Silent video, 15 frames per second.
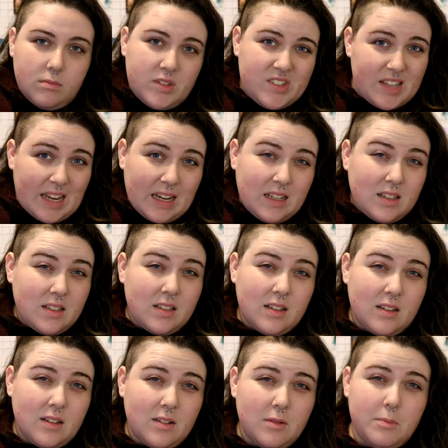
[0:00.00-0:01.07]
state,
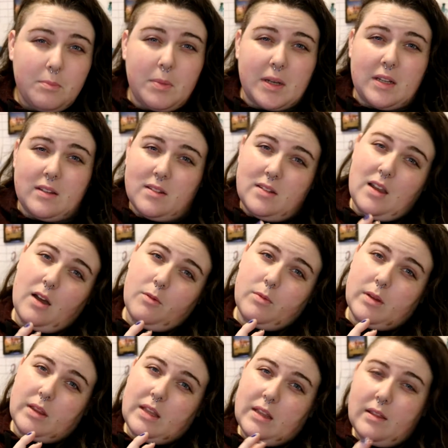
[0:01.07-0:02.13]
but it's not
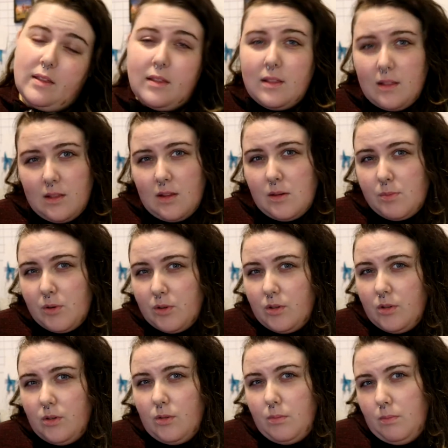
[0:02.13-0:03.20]
really
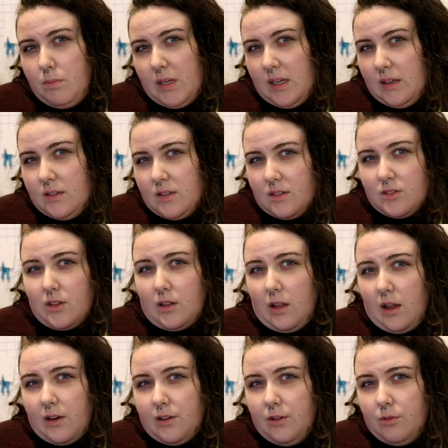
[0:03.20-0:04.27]
liberal because there's a
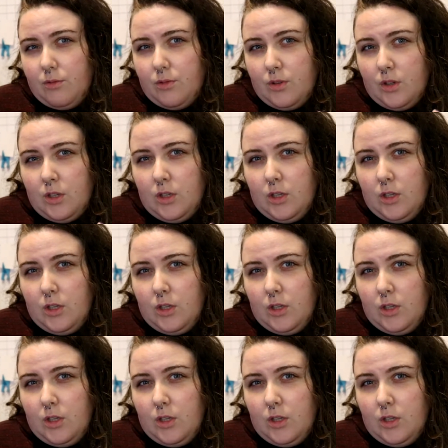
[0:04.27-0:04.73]
lot of